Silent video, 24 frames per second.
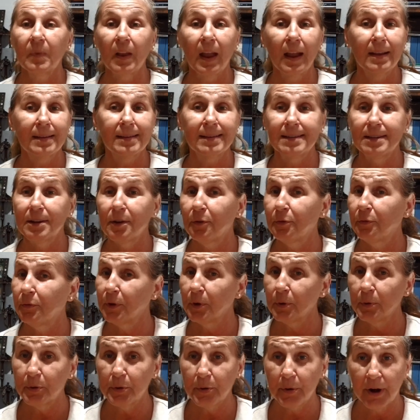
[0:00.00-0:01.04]
I still
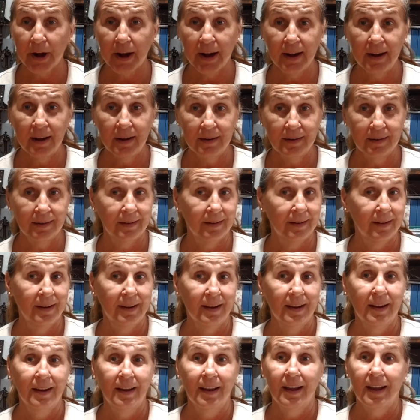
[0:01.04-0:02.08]
feel great.
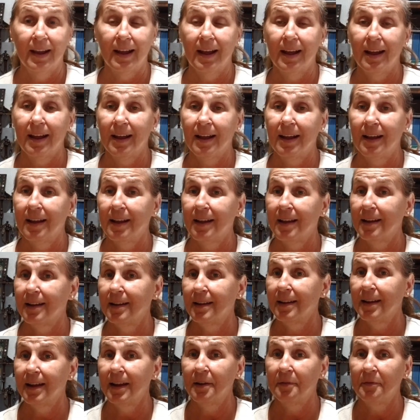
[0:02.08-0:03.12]
Uh,
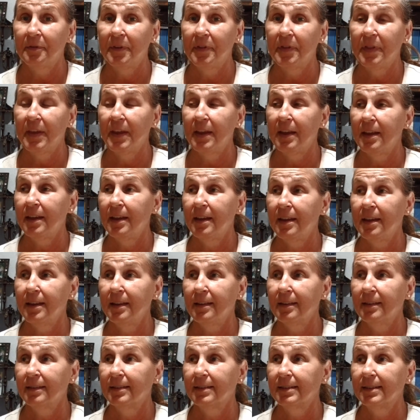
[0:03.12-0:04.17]

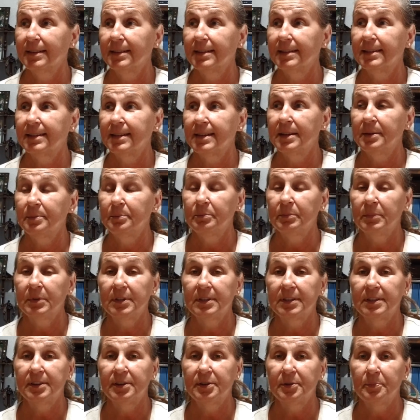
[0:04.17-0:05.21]
everything
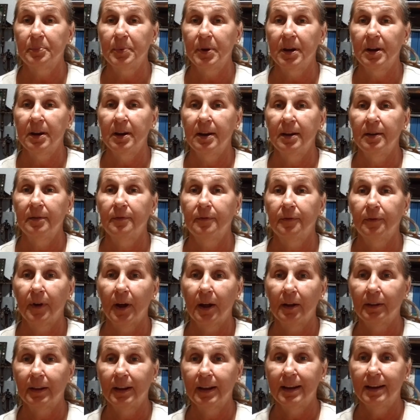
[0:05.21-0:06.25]
seems to be
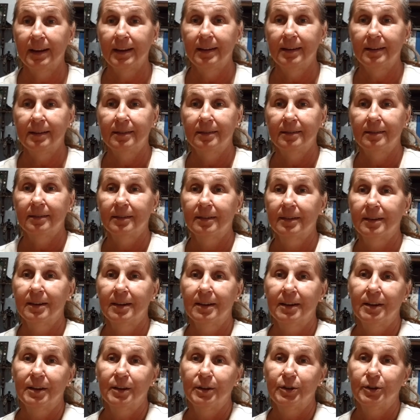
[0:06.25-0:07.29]
following
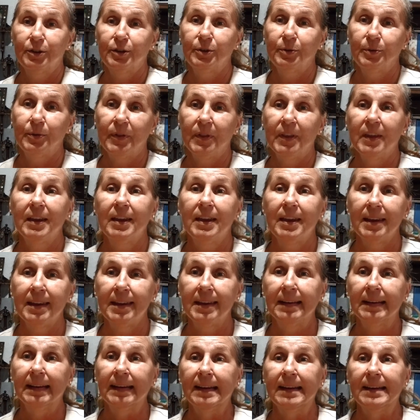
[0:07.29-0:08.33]
to the
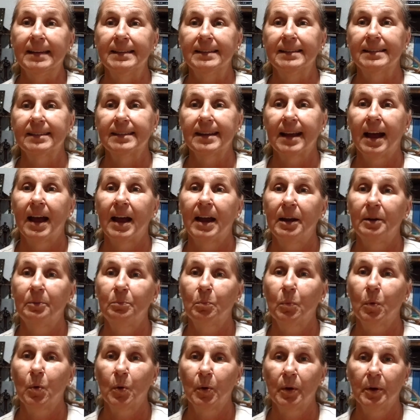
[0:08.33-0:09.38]
healing side
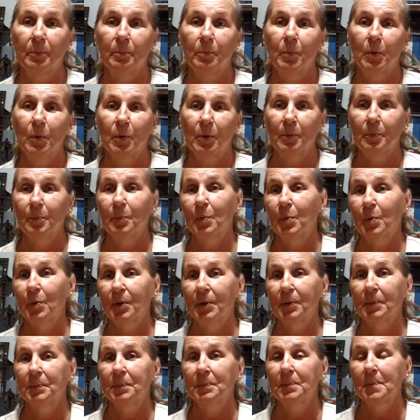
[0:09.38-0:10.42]
more and more and
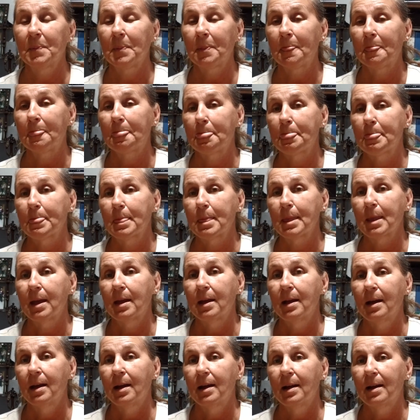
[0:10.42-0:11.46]
more.
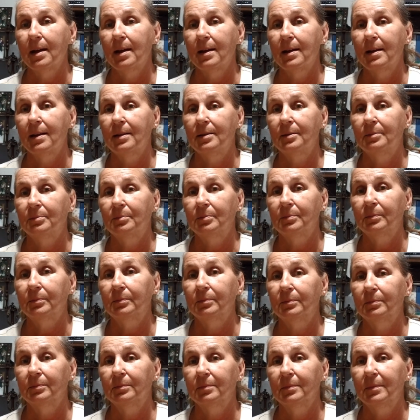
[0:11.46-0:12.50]
Um,
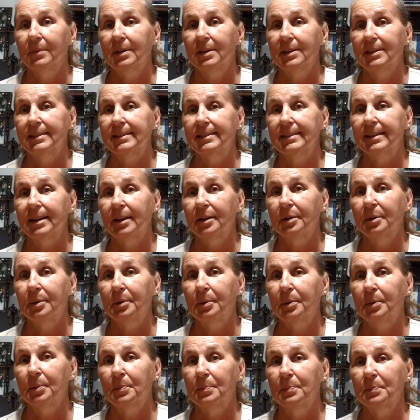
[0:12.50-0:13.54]

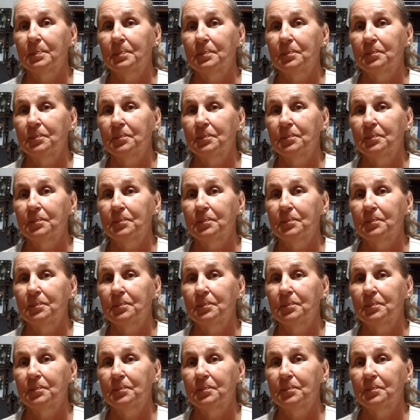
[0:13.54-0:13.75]
so